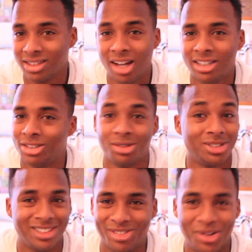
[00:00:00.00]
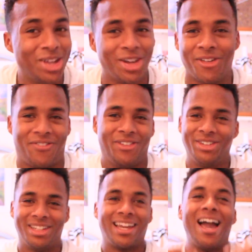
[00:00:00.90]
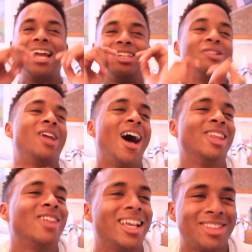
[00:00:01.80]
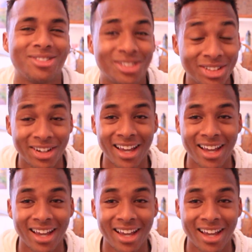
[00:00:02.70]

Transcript: need to do something with your food. Like, I do not like the food here.